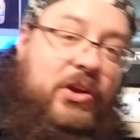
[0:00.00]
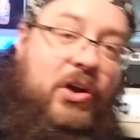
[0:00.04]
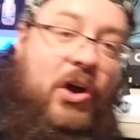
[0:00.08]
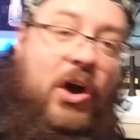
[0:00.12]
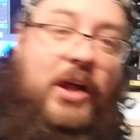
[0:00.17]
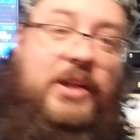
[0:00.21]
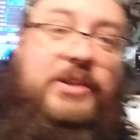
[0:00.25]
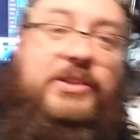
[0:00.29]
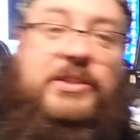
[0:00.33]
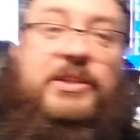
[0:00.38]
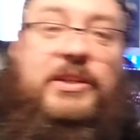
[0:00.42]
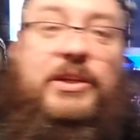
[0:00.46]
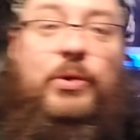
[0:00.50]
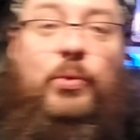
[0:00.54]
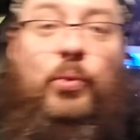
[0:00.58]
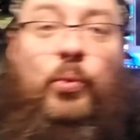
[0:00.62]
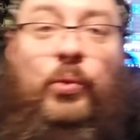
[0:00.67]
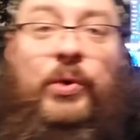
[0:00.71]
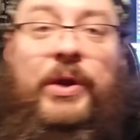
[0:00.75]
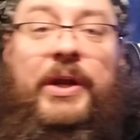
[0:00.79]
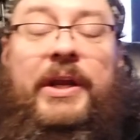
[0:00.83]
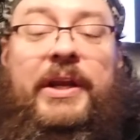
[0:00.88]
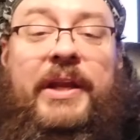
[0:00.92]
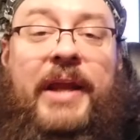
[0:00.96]
constantly
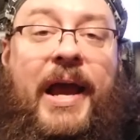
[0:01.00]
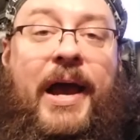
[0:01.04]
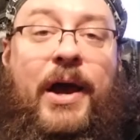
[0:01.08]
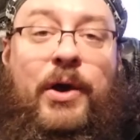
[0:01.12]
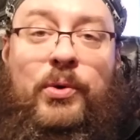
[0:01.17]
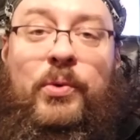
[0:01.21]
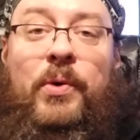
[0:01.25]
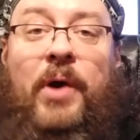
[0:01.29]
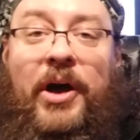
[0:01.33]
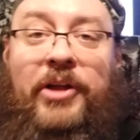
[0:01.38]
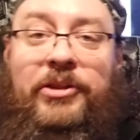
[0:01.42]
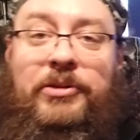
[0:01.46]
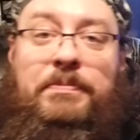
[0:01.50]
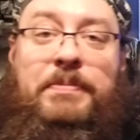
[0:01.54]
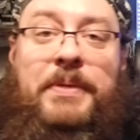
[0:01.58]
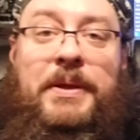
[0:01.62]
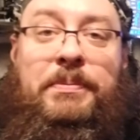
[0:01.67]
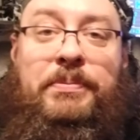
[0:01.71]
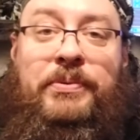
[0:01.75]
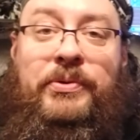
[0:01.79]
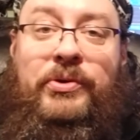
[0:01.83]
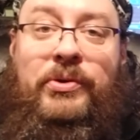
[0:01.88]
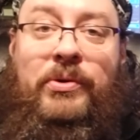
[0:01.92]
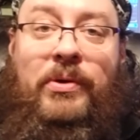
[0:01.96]
read how do other
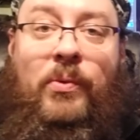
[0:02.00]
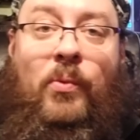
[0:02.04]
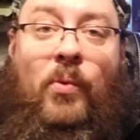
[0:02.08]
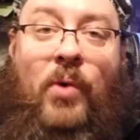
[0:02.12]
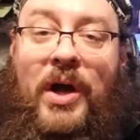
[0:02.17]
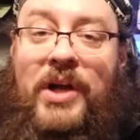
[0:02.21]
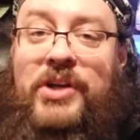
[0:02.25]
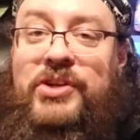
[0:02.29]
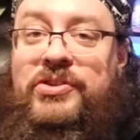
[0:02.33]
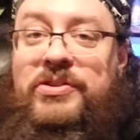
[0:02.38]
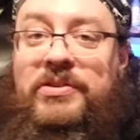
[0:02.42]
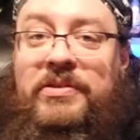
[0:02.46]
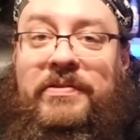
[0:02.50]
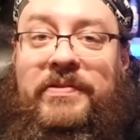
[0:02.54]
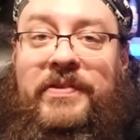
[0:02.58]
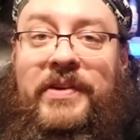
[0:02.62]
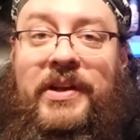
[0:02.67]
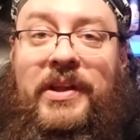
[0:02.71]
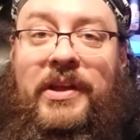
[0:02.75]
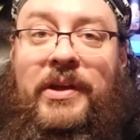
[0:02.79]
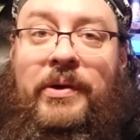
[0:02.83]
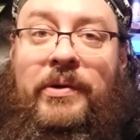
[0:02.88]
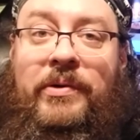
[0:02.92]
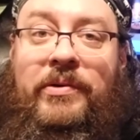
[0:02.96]
people do it. Watch their
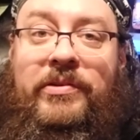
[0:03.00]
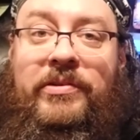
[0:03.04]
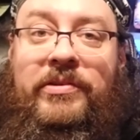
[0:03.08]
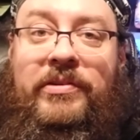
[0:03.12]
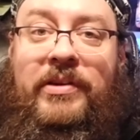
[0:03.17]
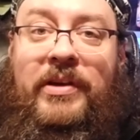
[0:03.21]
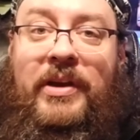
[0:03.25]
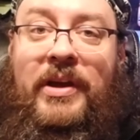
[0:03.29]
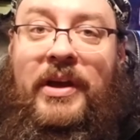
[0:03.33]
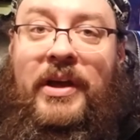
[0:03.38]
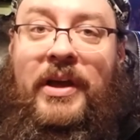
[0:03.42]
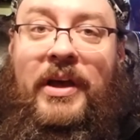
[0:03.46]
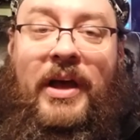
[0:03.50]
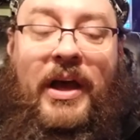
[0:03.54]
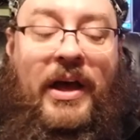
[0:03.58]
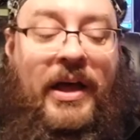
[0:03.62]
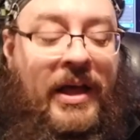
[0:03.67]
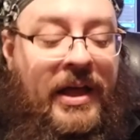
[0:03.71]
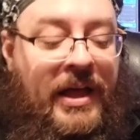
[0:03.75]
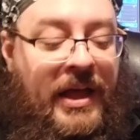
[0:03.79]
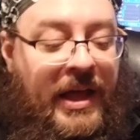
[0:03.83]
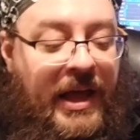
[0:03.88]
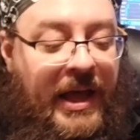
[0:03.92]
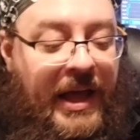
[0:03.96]
videos.
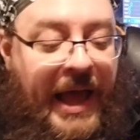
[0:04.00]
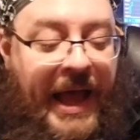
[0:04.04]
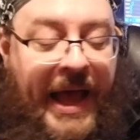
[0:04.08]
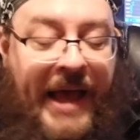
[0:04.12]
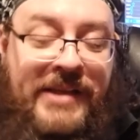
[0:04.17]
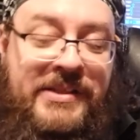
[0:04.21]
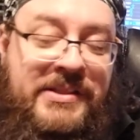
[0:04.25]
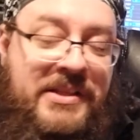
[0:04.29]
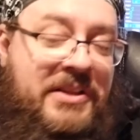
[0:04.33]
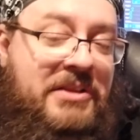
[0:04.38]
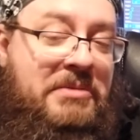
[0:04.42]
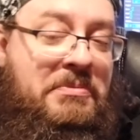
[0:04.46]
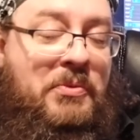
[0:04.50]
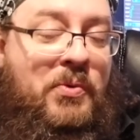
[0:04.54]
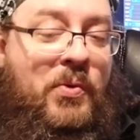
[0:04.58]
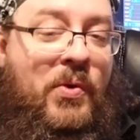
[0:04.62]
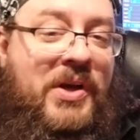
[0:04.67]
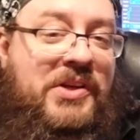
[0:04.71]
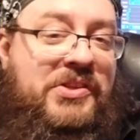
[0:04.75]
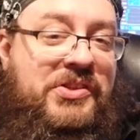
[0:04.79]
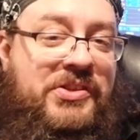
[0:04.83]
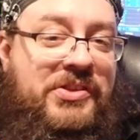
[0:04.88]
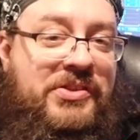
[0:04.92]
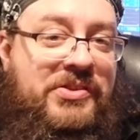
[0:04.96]
Ask them
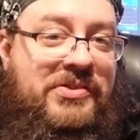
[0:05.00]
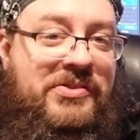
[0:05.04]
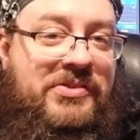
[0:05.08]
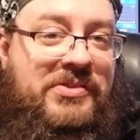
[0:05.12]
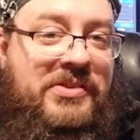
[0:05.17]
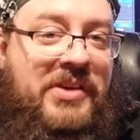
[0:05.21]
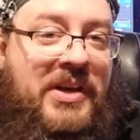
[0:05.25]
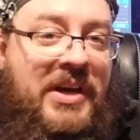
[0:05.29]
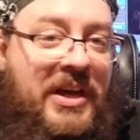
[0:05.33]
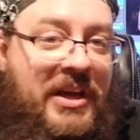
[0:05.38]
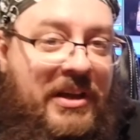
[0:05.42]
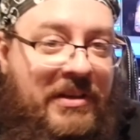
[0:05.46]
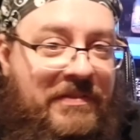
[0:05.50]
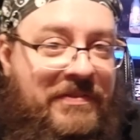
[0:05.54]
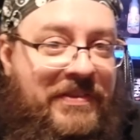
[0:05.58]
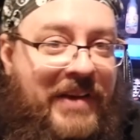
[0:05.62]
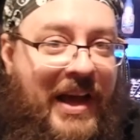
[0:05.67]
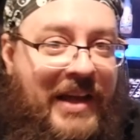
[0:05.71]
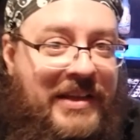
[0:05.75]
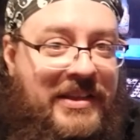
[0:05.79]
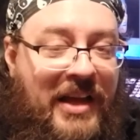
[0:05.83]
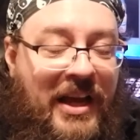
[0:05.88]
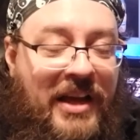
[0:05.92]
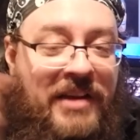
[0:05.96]
questions. In
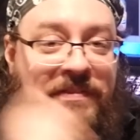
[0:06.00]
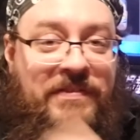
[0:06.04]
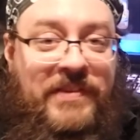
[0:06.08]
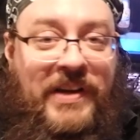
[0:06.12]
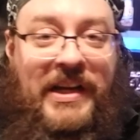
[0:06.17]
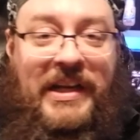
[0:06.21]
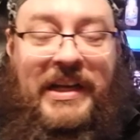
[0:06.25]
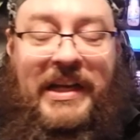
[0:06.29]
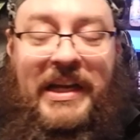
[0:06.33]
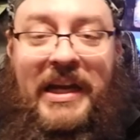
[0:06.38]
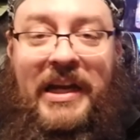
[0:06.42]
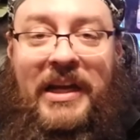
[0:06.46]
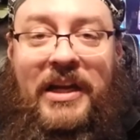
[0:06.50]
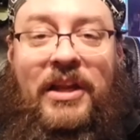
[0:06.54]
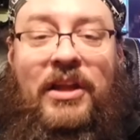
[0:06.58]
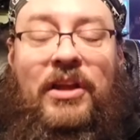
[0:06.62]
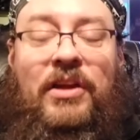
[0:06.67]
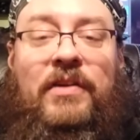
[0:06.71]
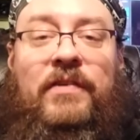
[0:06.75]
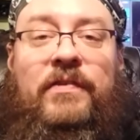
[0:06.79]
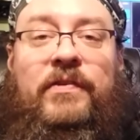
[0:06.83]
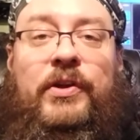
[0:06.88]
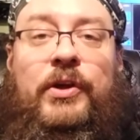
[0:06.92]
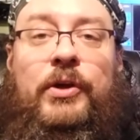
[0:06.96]
fact, I invite
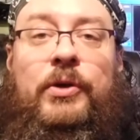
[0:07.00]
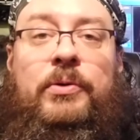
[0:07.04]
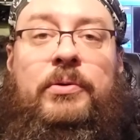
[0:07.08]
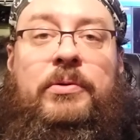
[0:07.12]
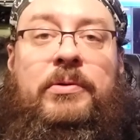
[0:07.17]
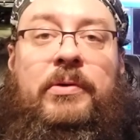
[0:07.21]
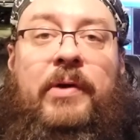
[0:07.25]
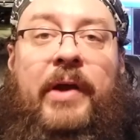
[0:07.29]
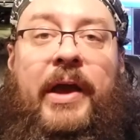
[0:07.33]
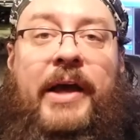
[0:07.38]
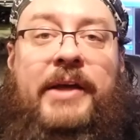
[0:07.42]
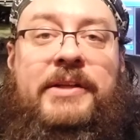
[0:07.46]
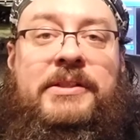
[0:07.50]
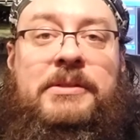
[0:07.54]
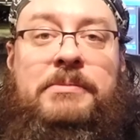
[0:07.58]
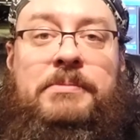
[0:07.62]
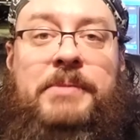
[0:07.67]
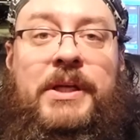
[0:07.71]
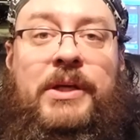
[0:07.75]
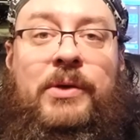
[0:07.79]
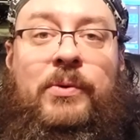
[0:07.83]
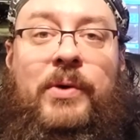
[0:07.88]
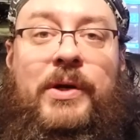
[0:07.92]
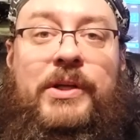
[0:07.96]
any of you to ask
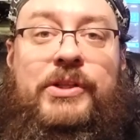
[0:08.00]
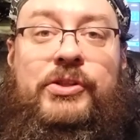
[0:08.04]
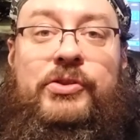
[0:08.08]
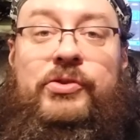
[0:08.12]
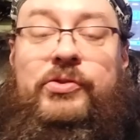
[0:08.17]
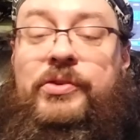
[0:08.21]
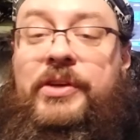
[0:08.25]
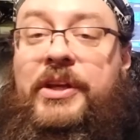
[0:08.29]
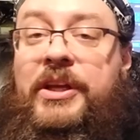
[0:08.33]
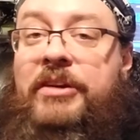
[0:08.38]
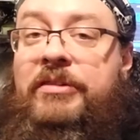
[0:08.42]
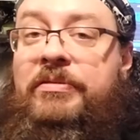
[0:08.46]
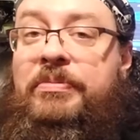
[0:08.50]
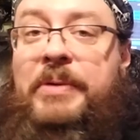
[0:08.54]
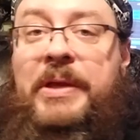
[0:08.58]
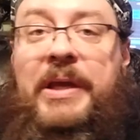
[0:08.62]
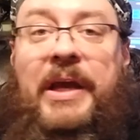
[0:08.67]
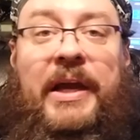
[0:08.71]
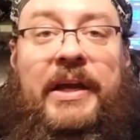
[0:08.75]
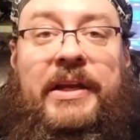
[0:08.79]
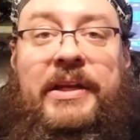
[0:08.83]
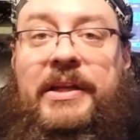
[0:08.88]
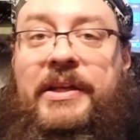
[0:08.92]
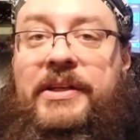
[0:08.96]
me questions or give me
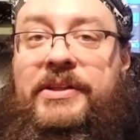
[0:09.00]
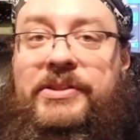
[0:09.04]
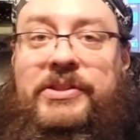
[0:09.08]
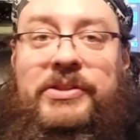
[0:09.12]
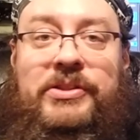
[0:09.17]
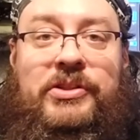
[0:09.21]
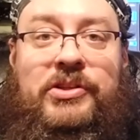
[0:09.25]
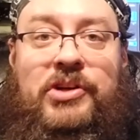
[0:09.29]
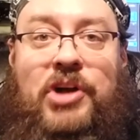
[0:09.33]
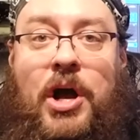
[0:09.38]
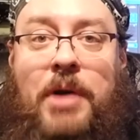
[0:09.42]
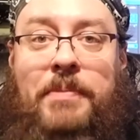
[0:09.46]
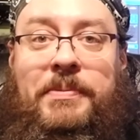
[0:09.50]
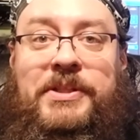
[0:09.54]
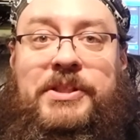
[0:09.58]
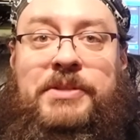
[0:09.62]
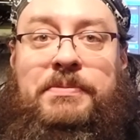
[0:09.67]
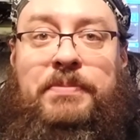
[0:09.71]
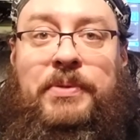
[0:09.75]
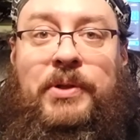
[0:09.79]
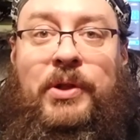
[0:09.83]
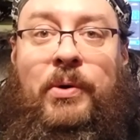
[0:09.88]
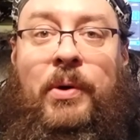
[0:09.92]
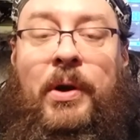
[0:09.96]
ideas in the
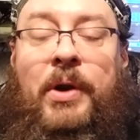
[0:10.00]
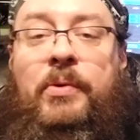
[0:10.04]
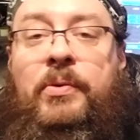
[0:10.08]
comments below. I